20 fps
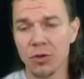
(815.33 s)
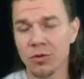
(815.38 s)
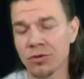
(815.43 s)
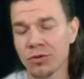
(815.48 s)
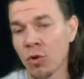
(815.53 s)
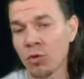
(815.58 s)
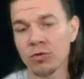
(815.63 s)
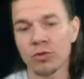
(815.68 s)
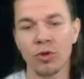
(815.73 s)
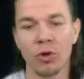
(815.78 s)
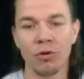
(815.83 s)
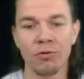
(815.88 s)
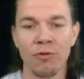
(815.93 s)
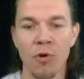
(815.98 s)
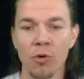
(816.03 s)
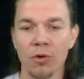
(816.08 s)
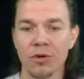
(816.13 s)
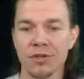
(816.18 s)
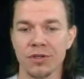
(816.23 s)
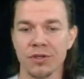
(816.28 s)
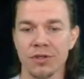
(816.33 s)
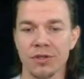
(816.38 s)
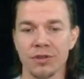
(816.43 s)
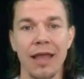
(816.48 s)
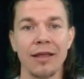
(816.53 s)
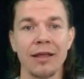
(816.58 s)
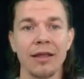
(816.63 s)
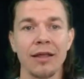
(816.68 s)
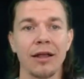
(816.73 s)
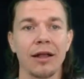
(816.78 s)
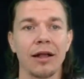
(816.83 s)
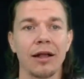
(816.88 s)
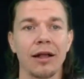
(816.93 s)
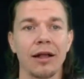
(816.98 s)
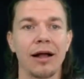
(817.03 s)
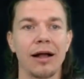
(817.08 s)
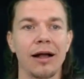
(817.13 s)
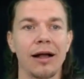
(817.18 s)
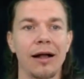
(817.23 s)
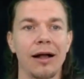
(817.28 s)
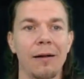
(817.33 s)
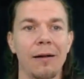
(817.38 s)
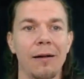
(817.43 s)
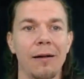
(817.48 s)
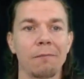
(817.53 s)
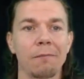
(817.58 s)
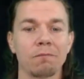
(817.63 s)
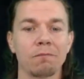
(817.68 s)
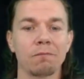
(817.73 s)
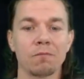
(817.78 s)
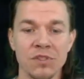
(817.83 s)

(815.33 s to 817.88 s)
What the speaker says: So don't focus on that.